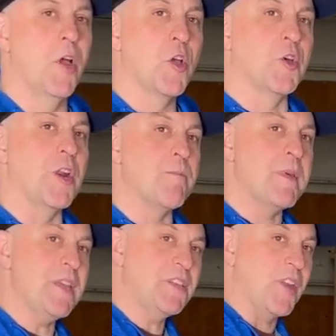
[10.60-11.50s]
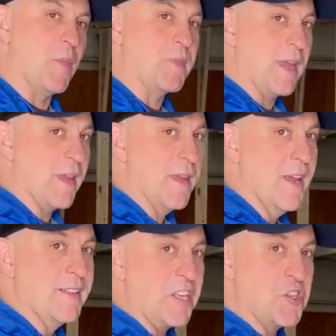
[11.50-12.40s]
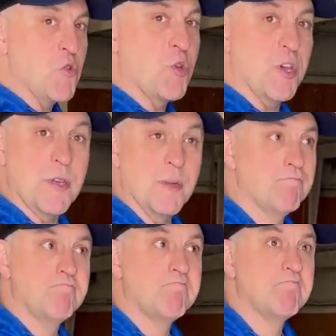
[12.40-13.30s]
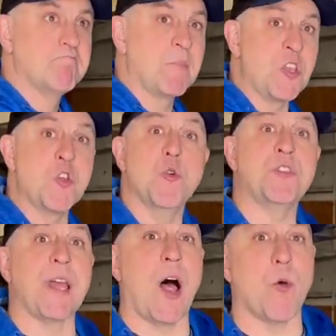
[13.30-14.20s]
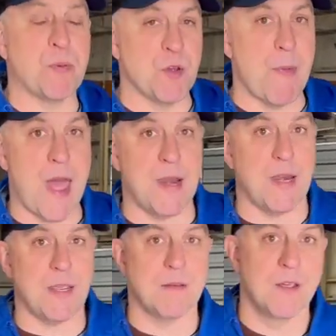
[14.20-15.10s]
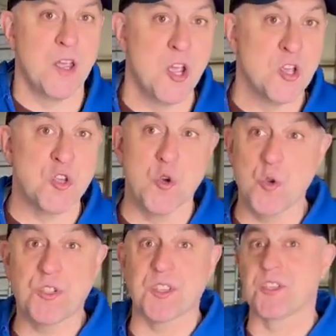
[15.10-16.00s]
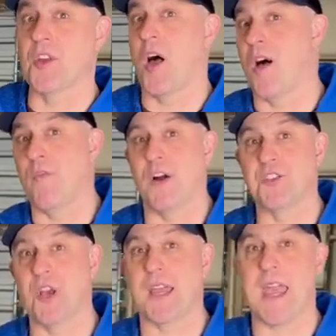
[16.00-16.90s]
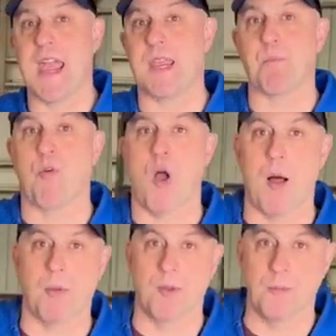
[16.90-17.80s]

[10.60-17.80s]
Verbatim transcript: Could it be something that you could use to help humanity, use to solve a gigantic problem?